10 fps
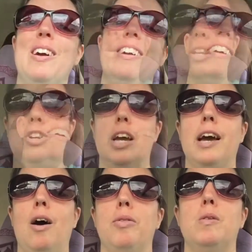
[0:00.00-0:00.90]
You can check
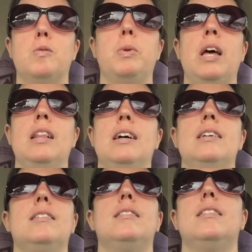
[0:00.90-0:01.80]
out those
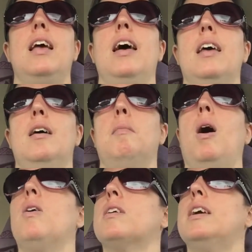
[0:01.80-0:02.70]
playlists, and
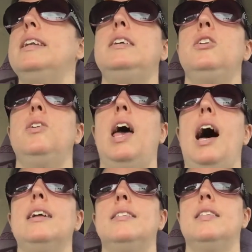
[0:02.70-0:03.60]
I'll continue to
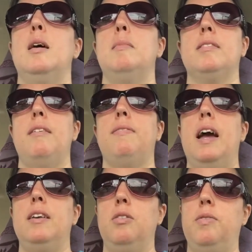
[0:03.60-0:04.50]
add to them as I
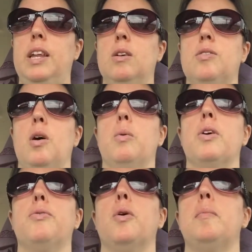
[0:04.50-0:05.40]
find new videos that
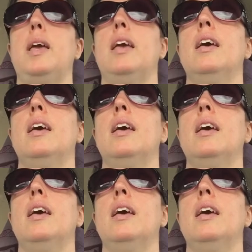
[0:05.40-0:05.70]
work for me.